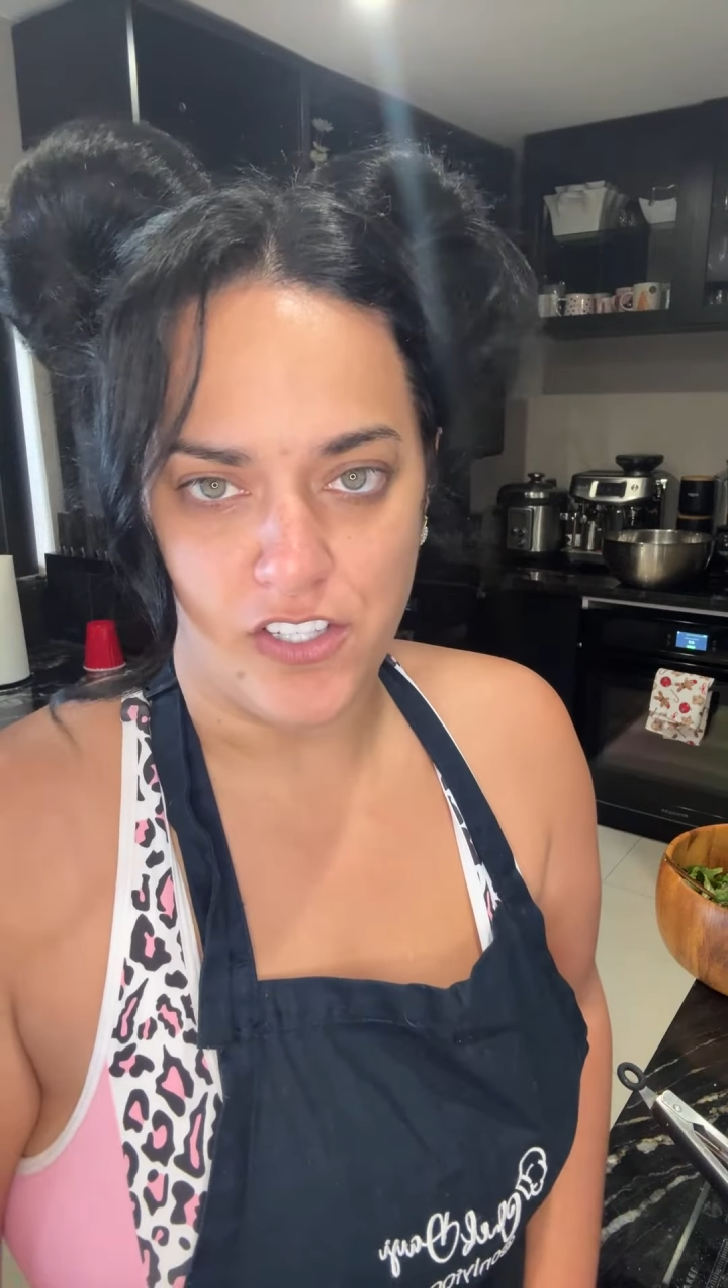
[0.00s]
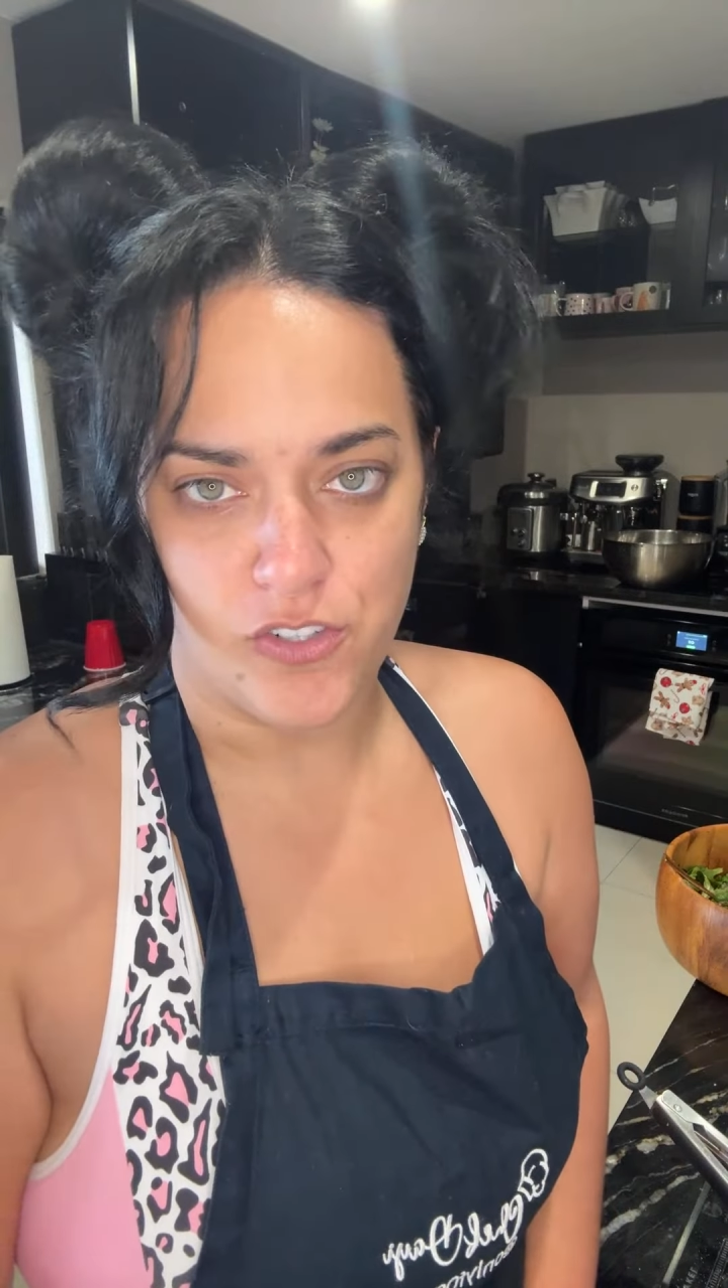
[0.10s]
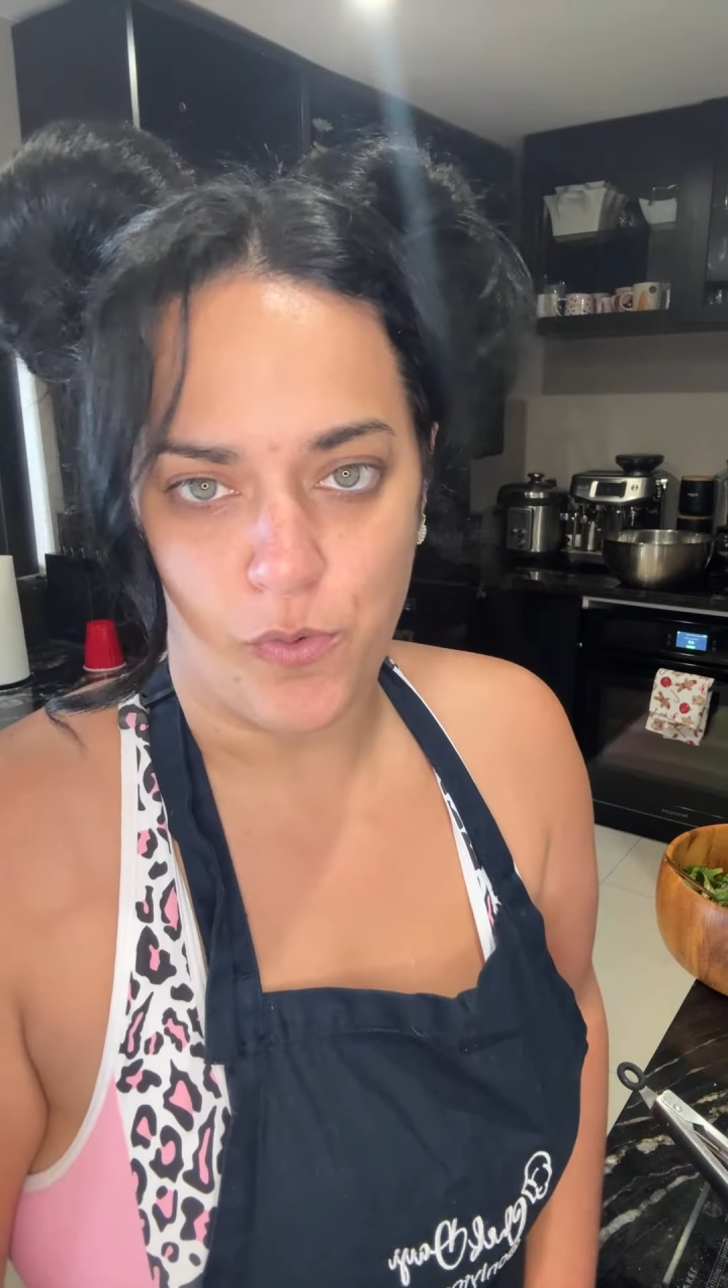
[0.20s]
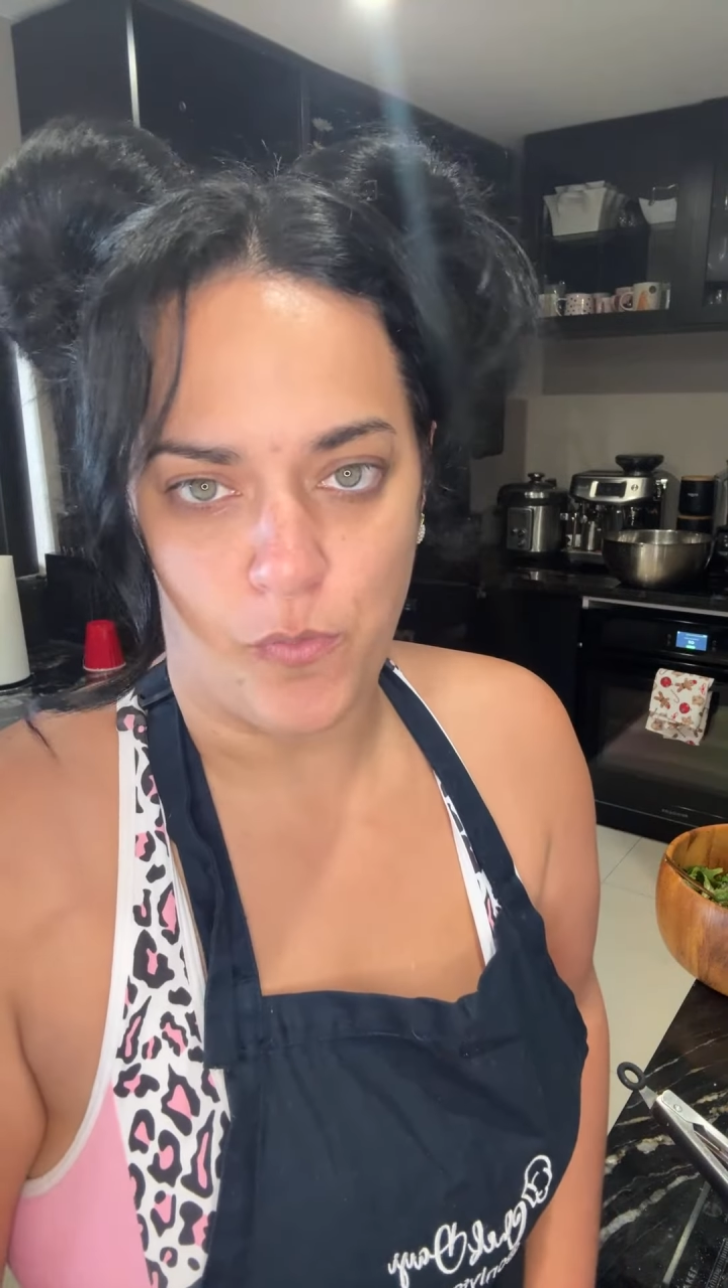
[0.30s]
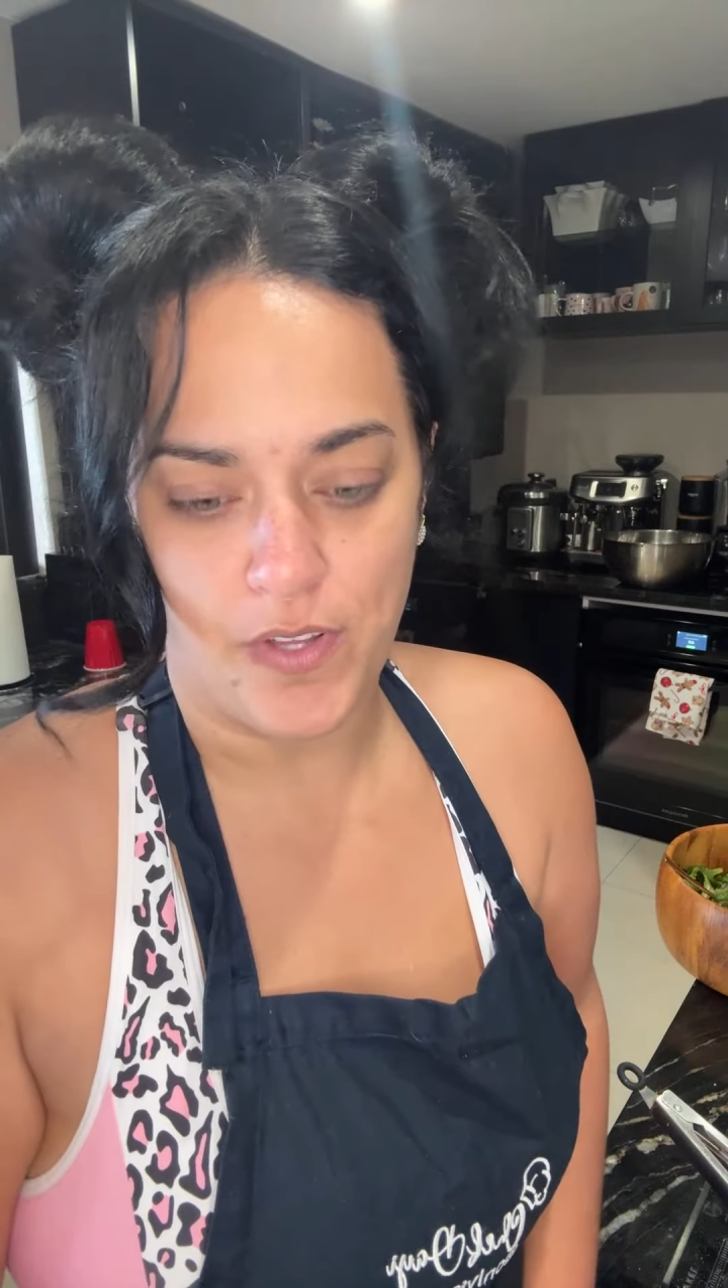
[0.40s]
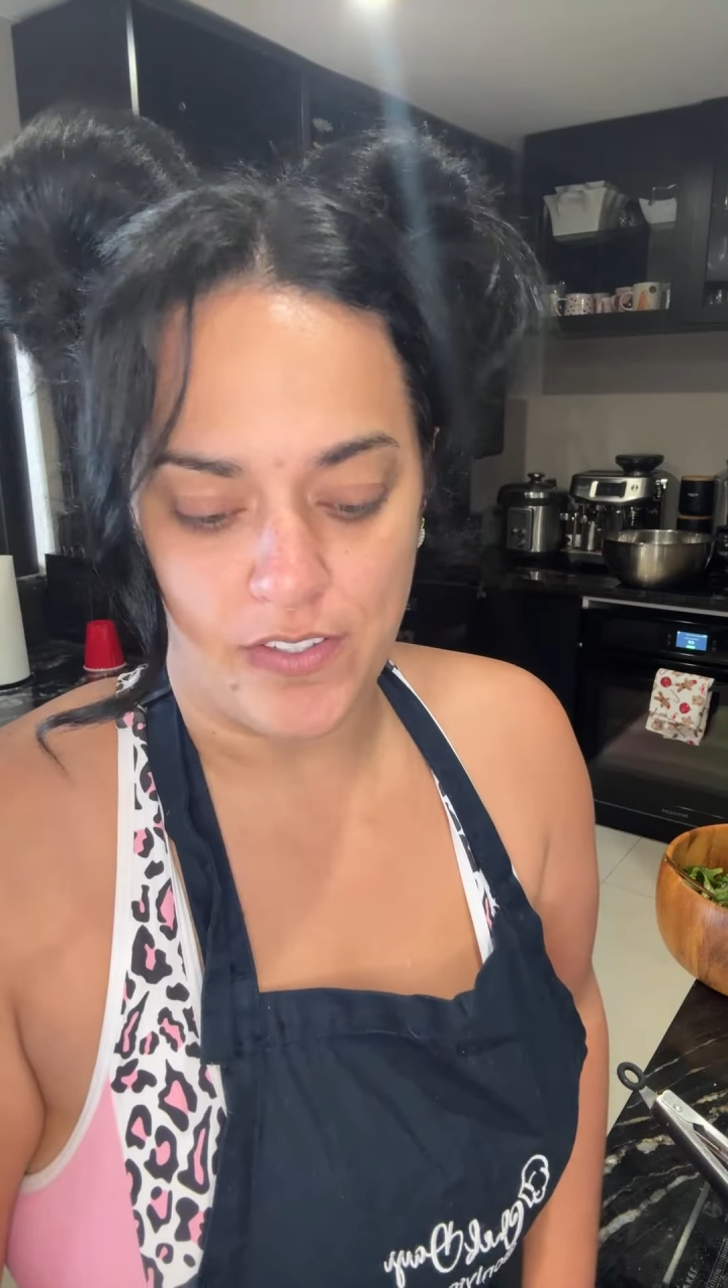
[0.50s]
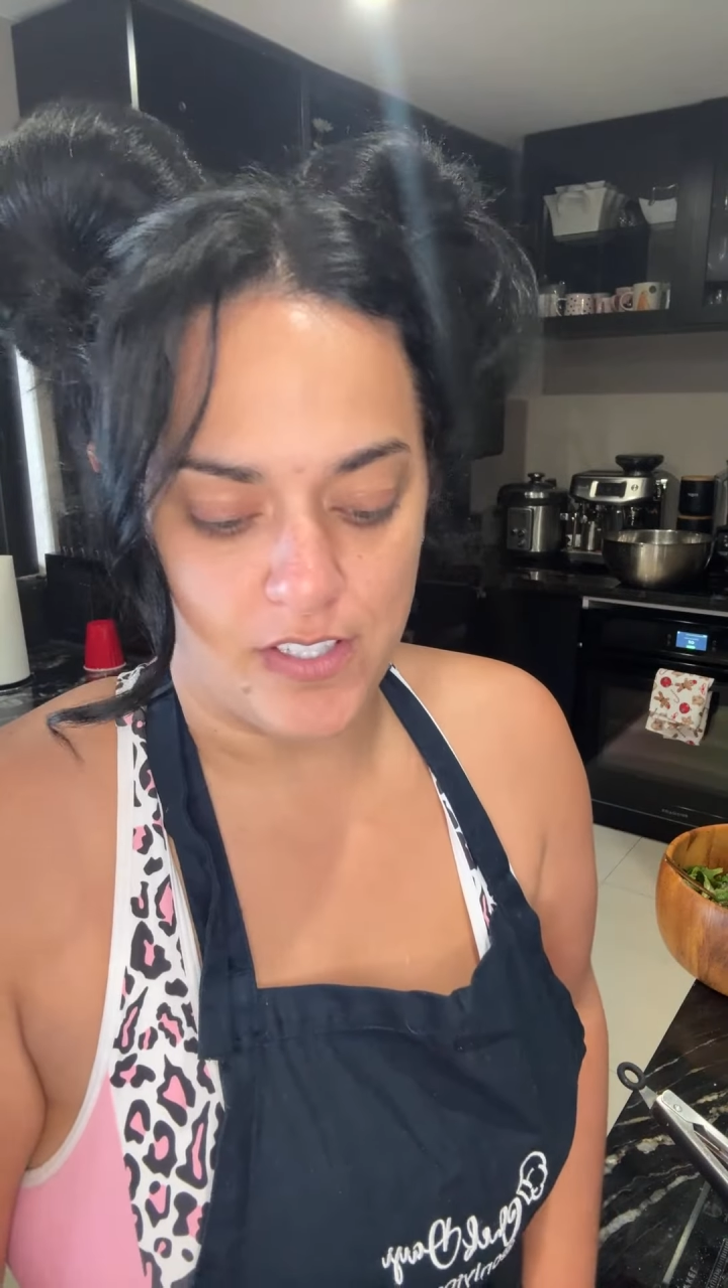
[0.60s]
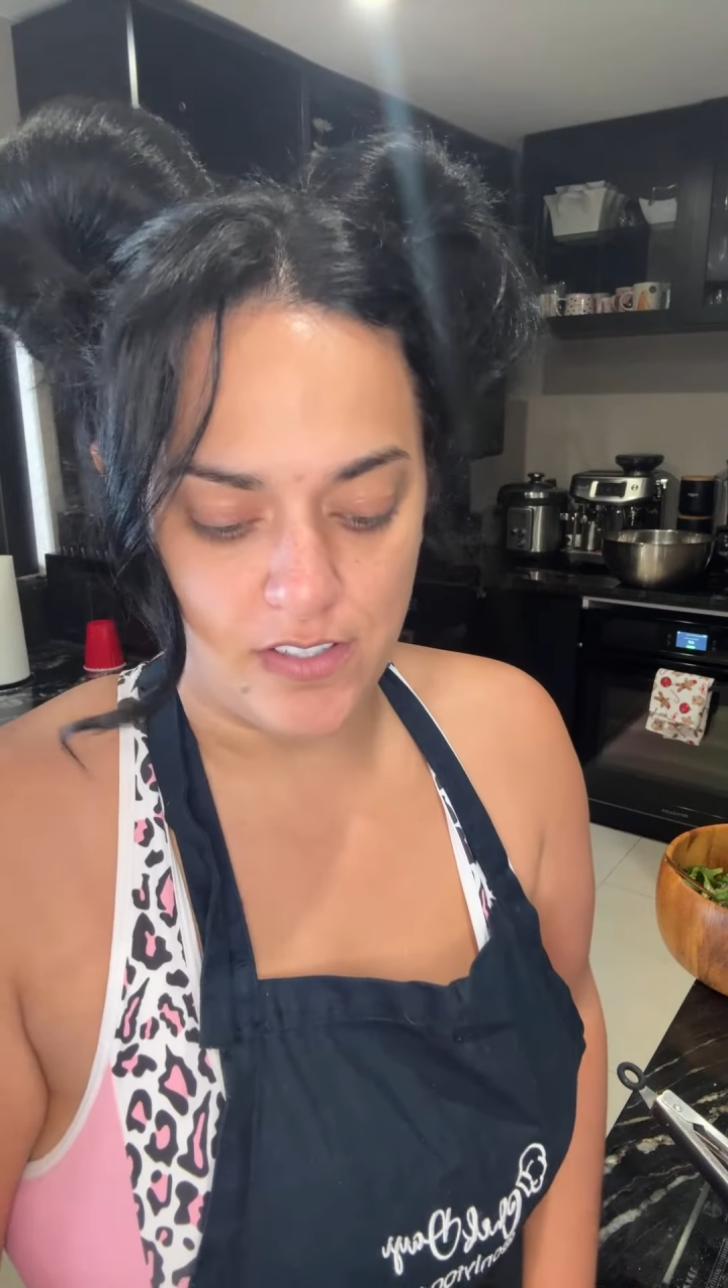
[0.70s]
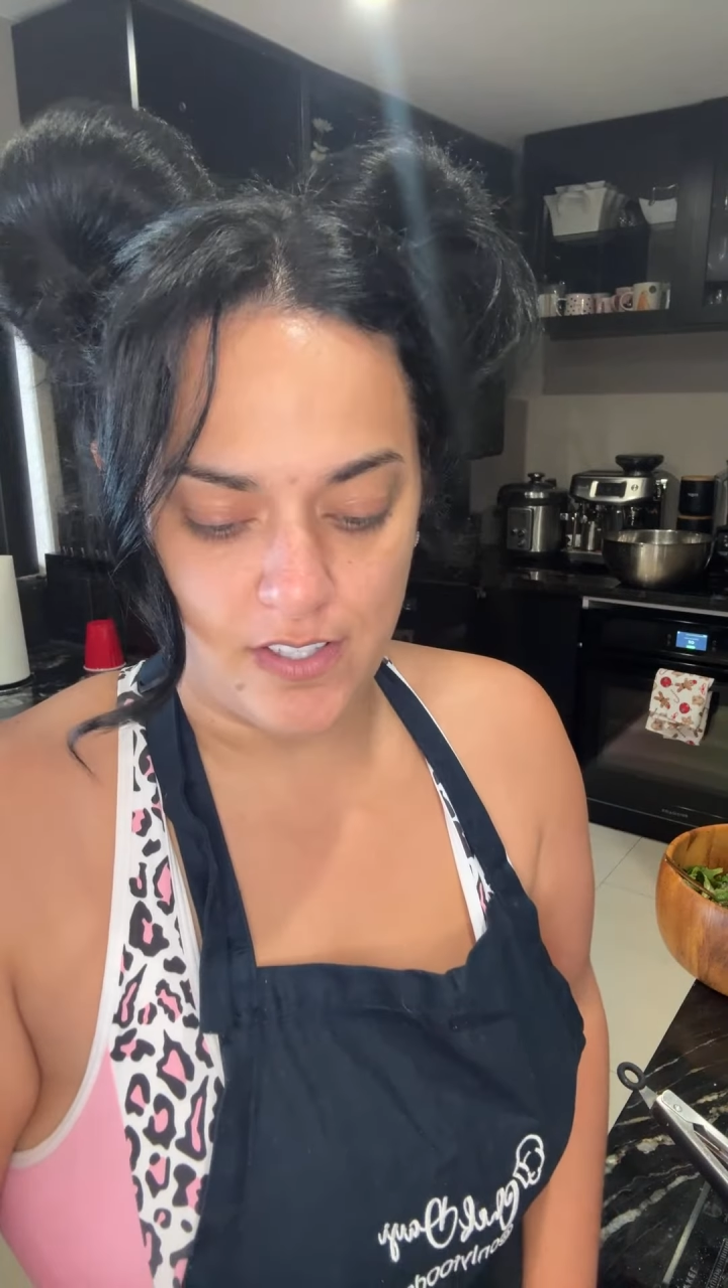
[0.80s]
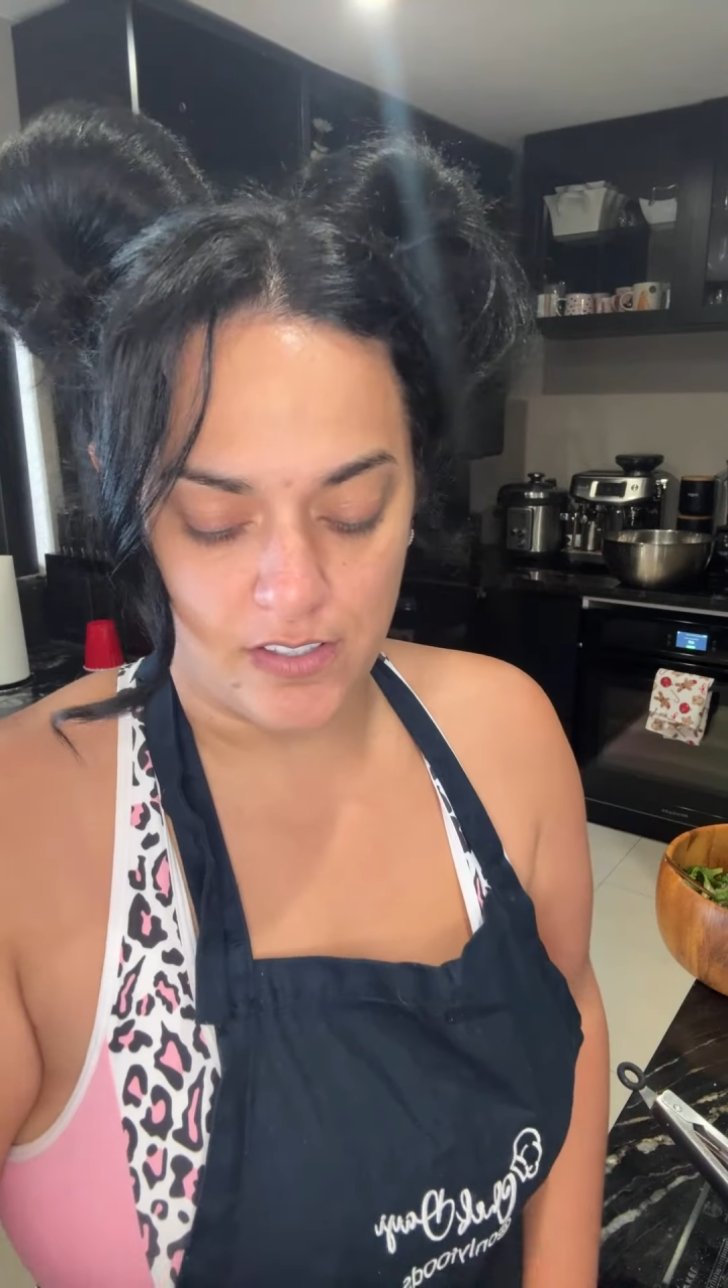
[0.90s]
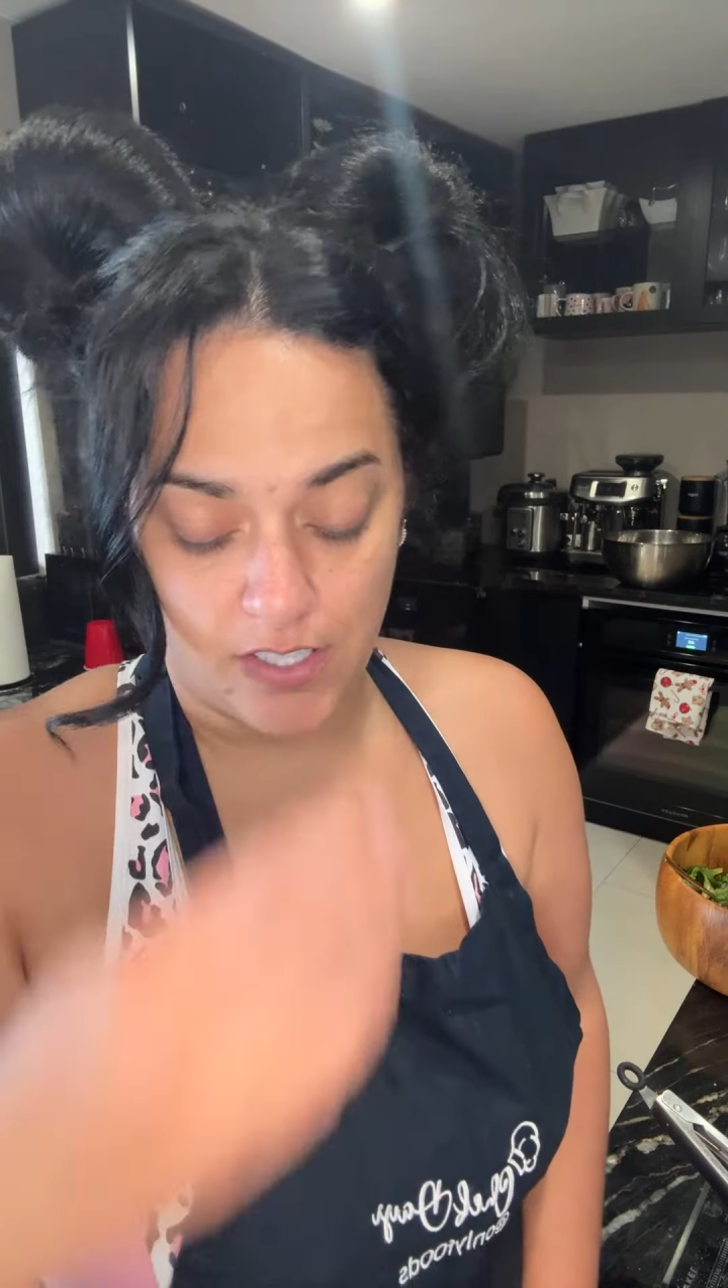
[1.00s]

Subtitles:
the